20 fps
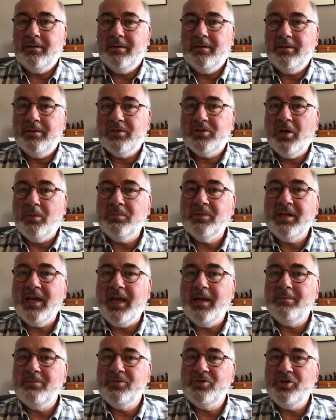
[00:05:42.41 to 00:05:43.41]

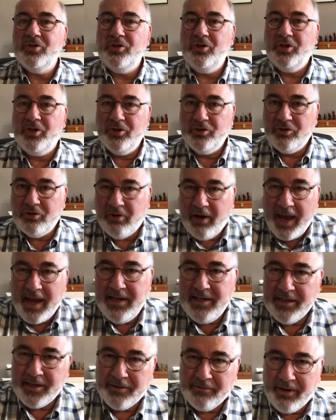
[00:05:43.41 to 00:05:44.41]
sometimes you can try
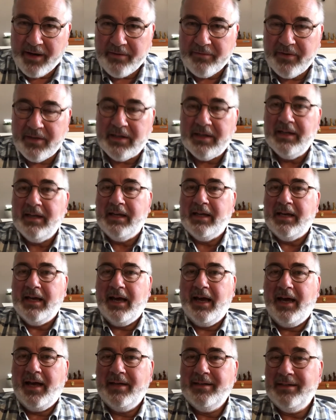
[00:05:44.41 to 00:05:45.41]
to get rid of it
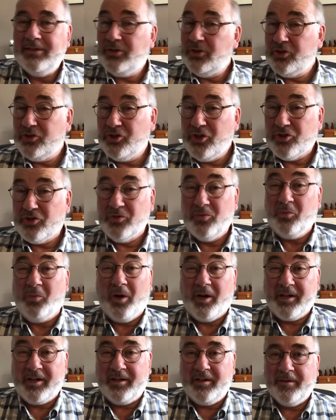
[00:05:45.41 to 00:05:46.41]
and it just doesn't
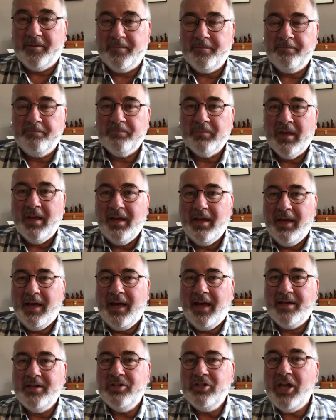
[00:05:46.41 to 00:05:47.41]
work.
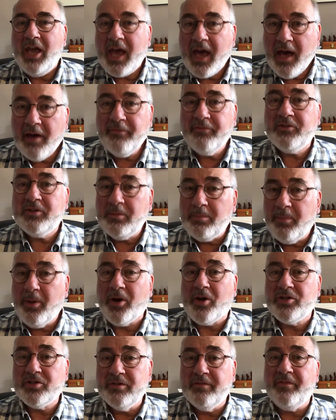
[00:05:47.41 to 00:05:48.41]
And you have to
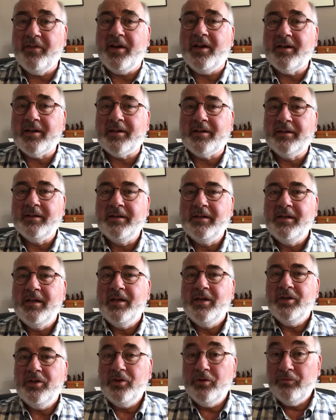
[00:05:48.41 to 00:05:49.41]
persevere.
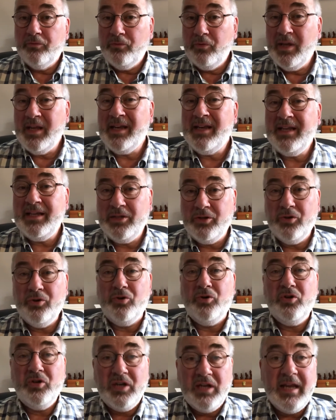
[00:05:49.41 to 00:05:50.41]
You really
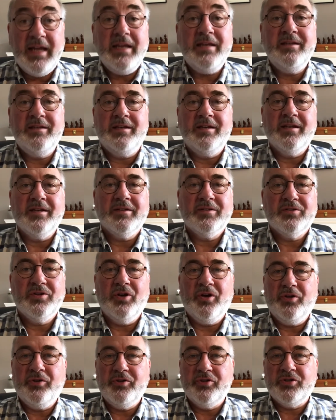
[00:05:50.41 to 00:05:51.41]
do need
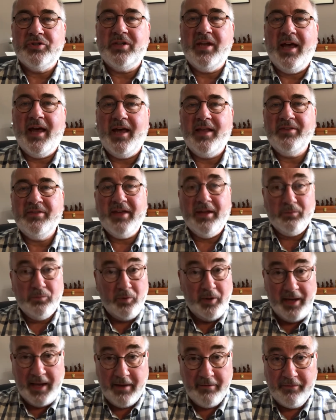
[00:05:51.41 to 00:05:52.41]
to understand that
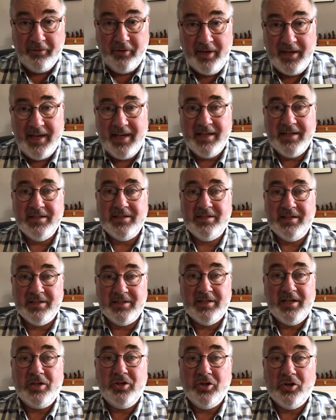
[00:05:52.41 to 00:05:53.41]
whatever it is
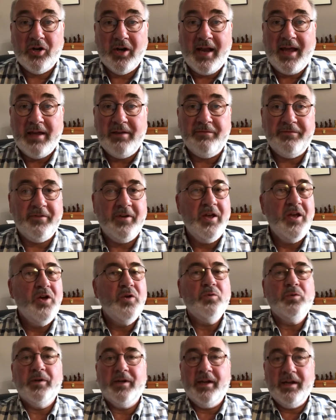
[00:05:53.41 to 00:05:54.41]
that's in your life,
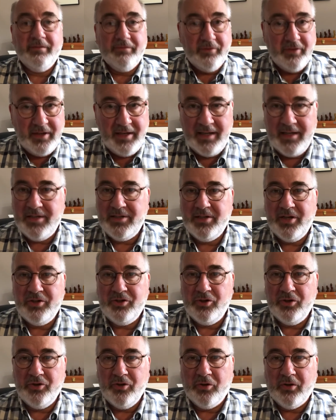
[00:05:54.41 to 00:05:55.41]
whatever it is that
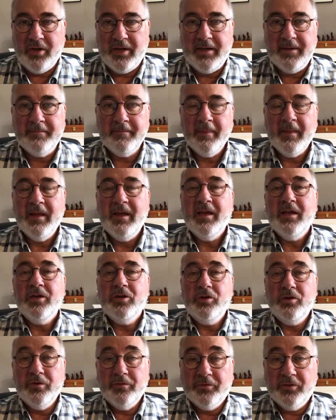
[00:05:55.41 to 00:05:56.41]
you're doing,
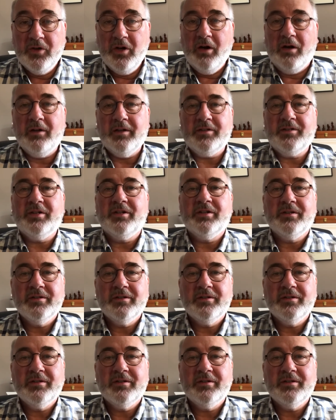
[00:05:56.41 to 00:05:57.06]
you've got